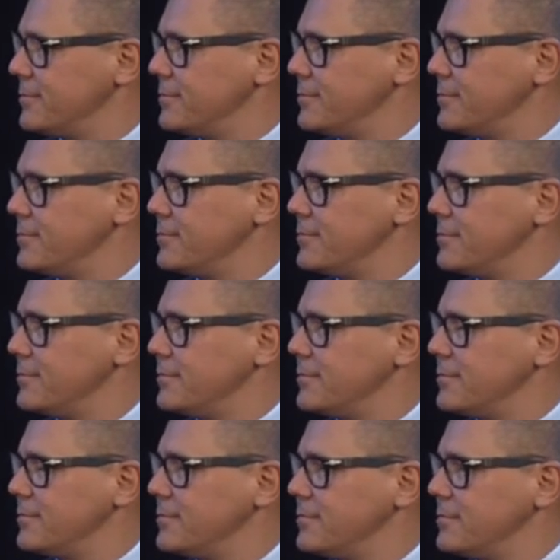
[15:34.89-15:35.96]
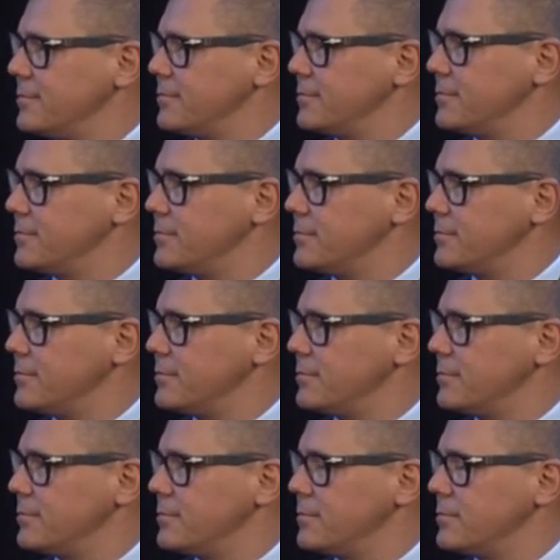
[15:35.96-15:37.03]

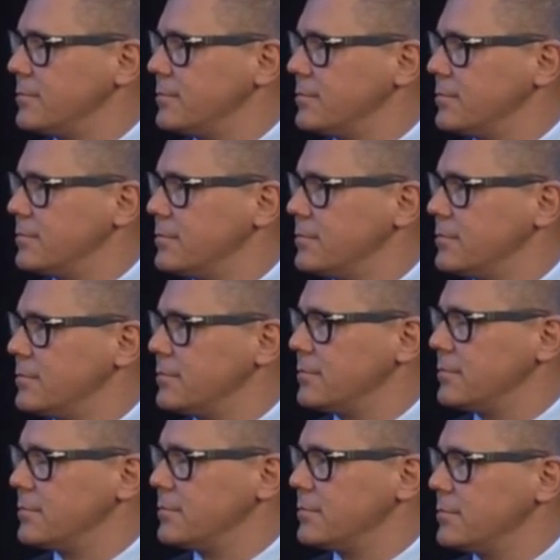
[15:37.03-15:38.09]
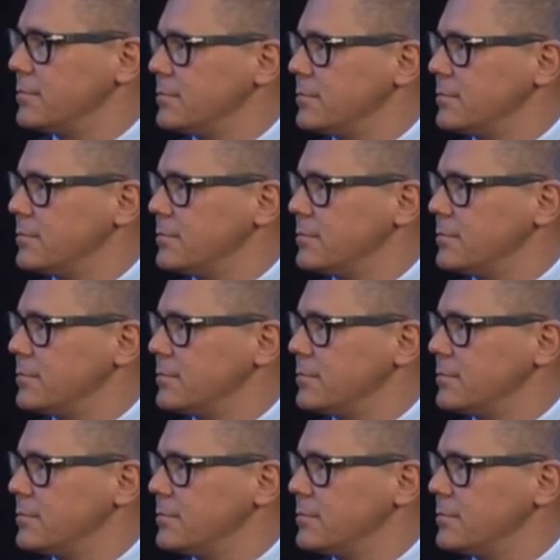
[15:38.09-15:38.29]
This person isn't speaking.